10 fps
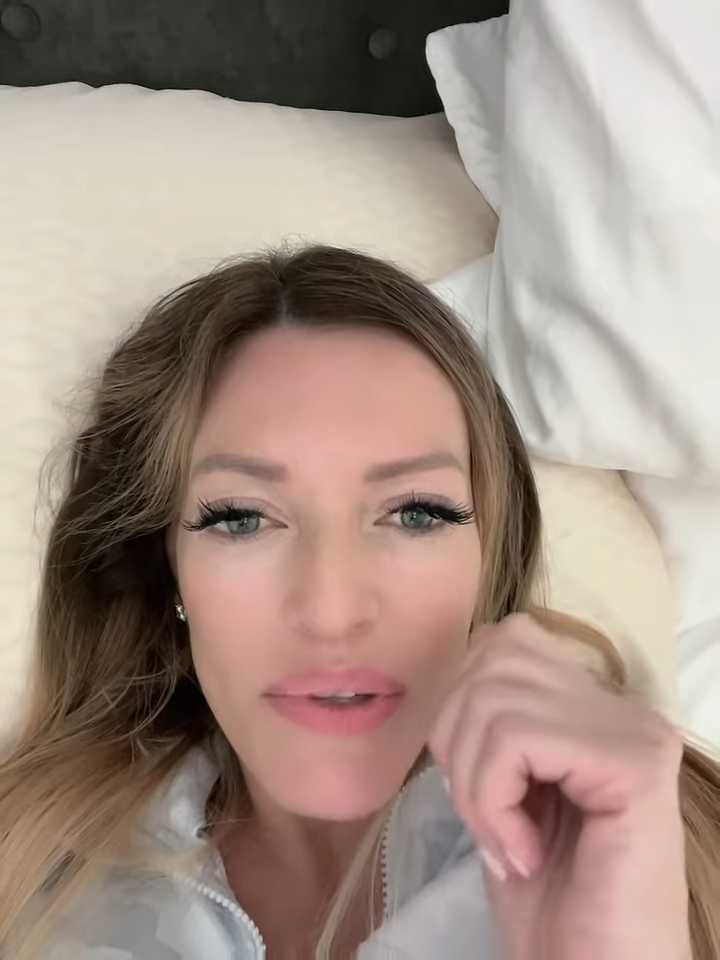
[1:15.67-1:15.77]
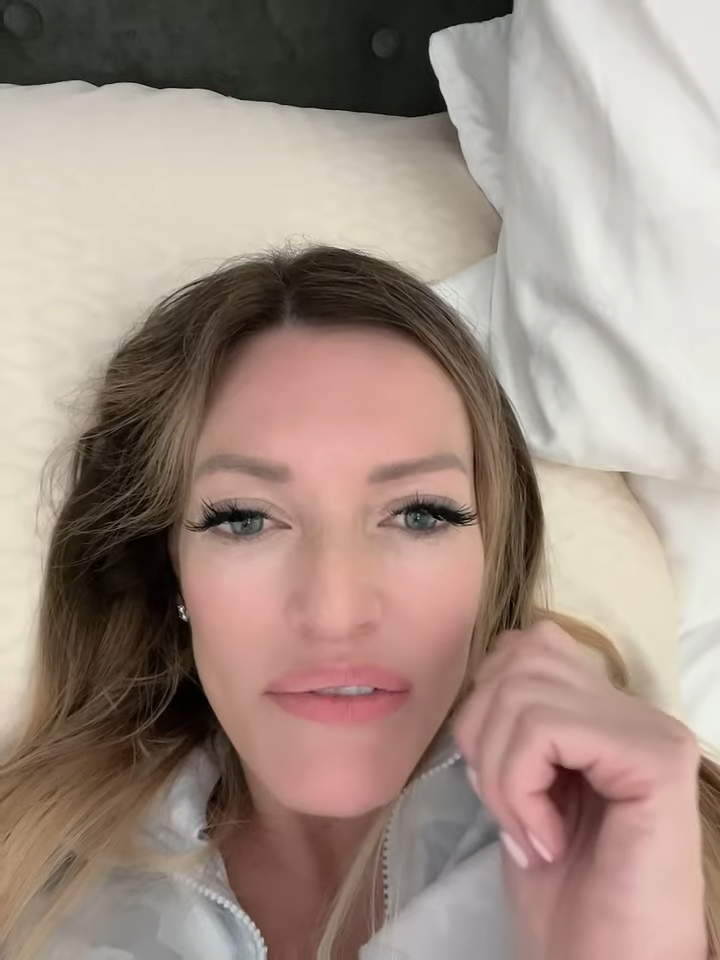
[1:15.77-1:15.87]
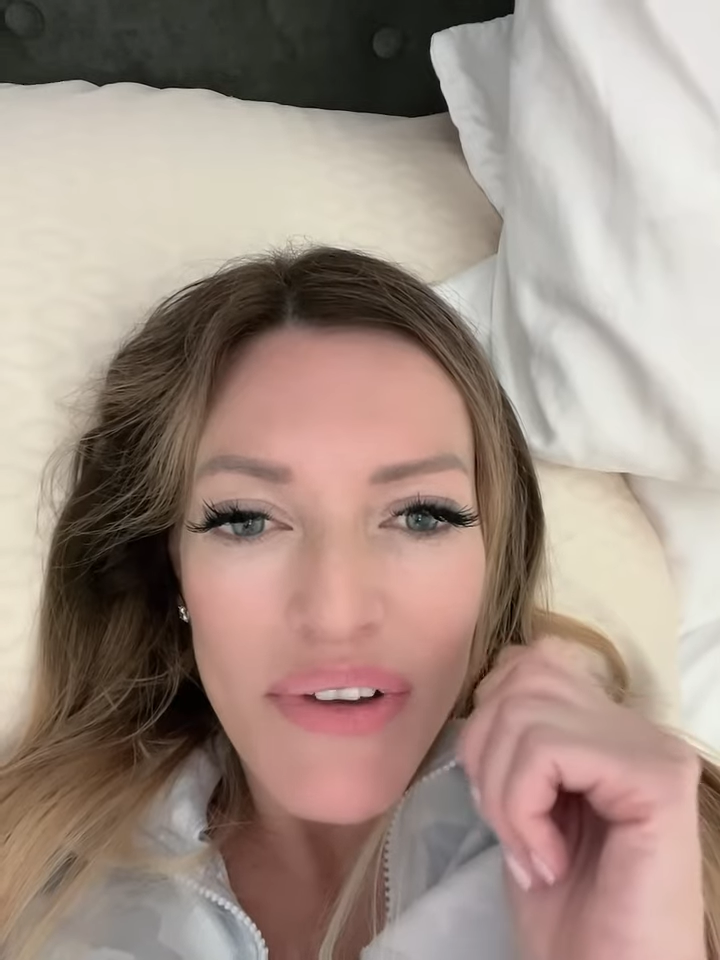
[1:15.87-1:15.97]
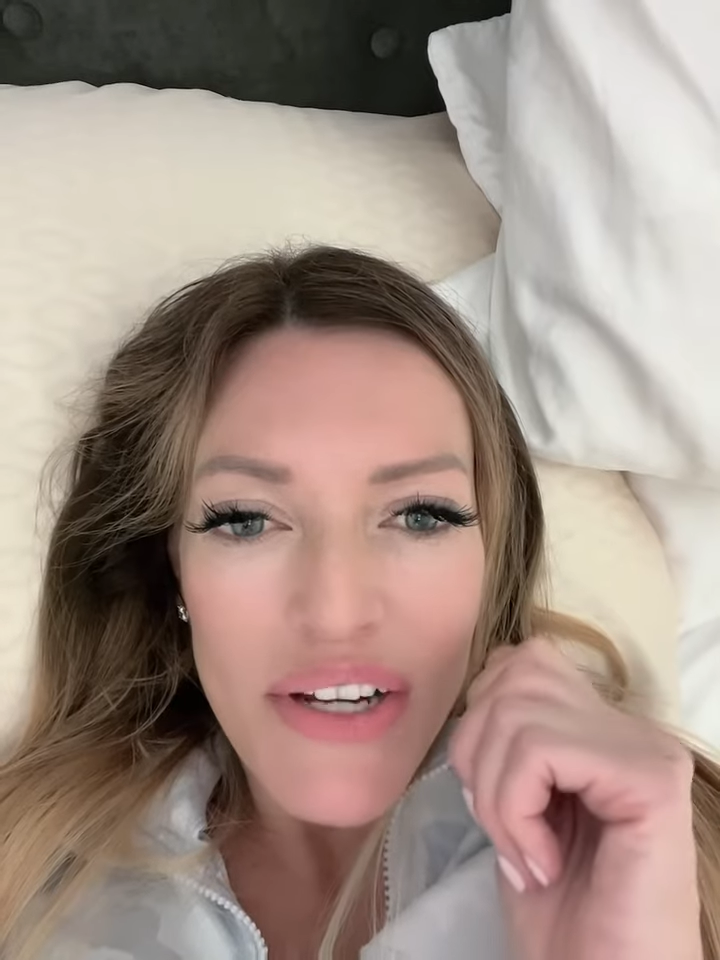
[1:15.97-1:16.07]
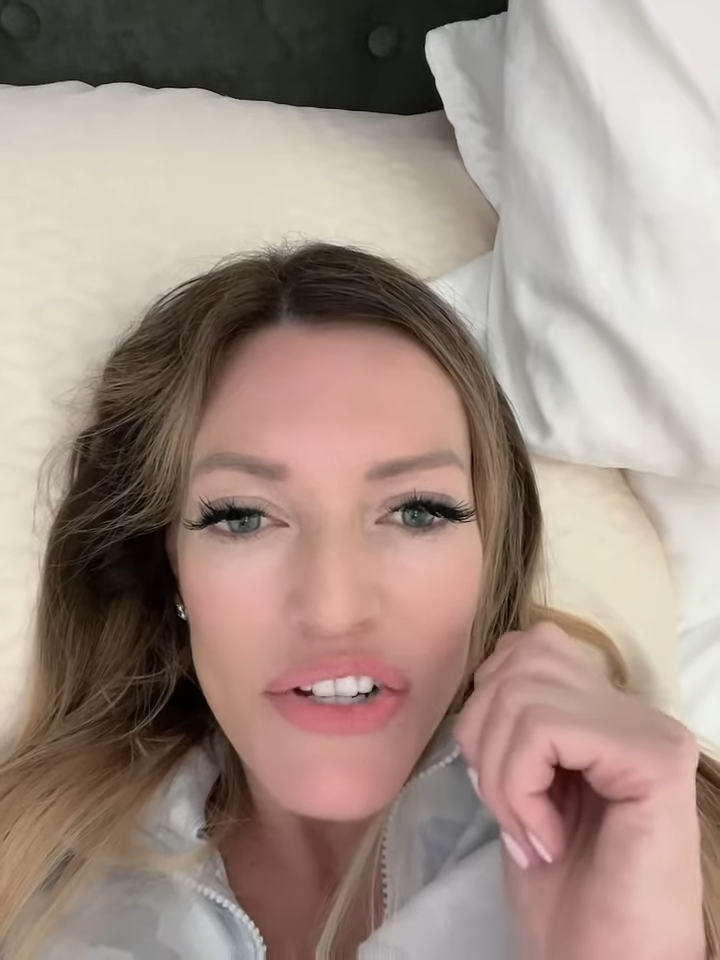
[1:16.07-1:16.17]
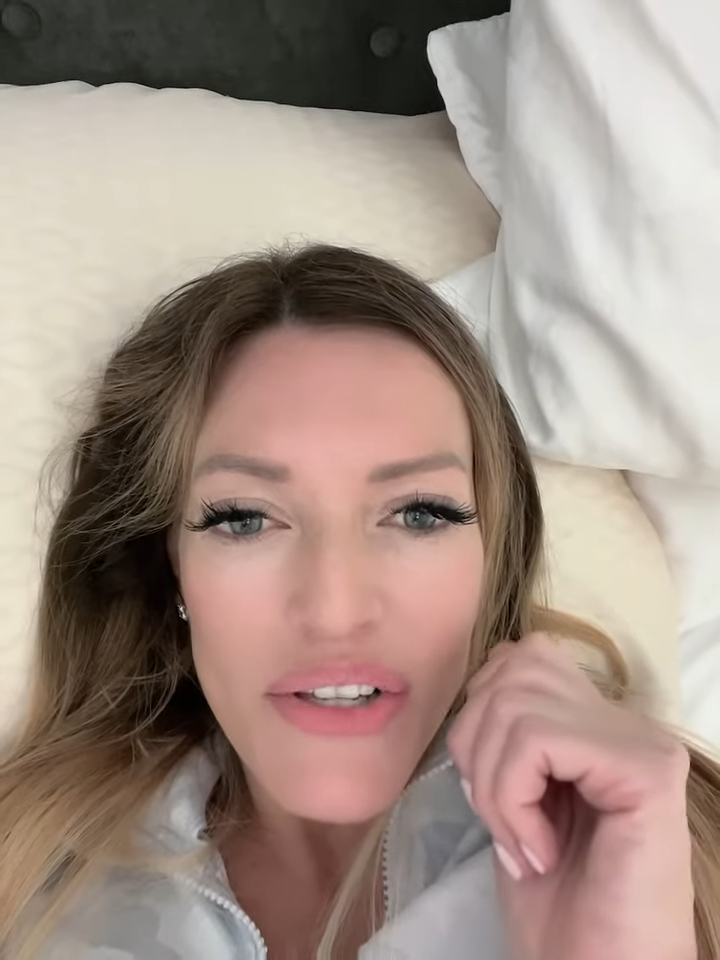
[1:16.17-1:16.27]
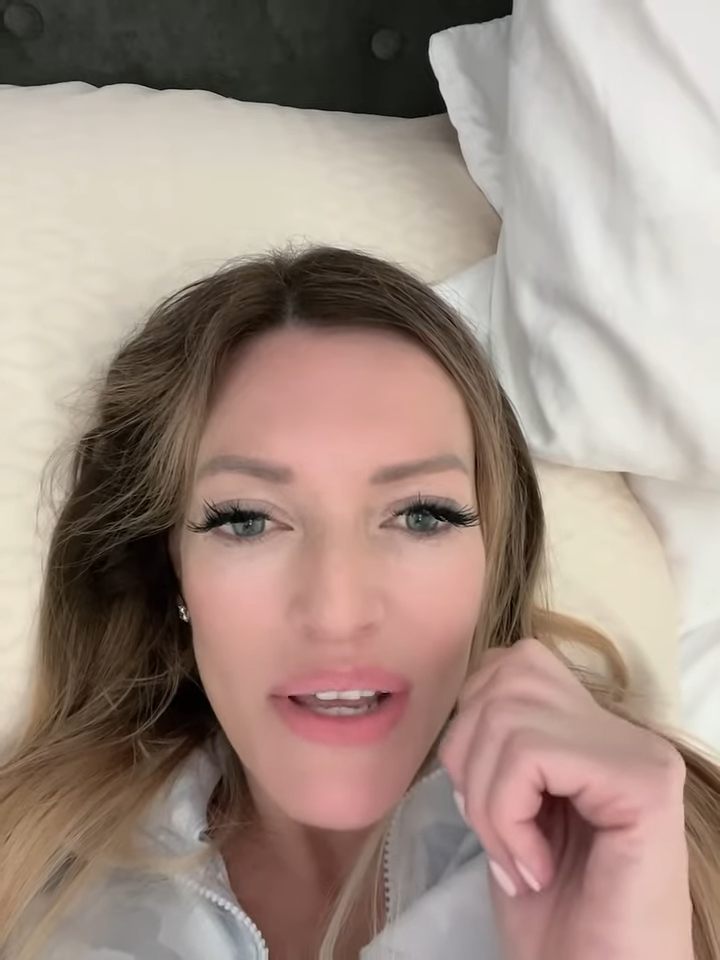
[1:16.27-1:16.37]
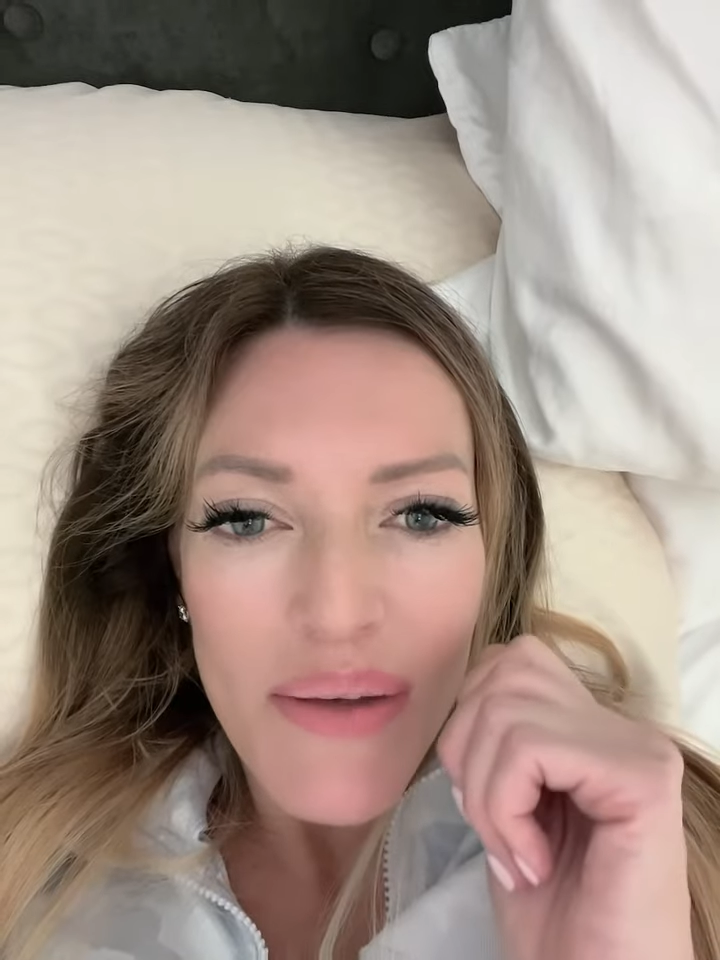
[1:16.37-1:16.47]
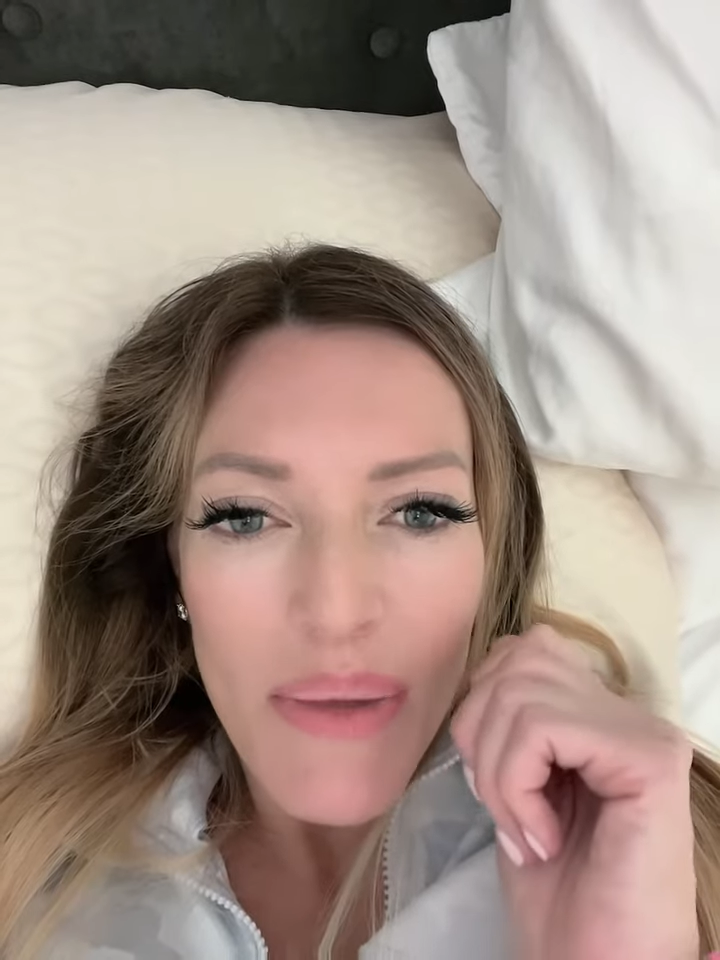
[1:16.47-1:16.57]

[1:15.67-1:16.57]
infection that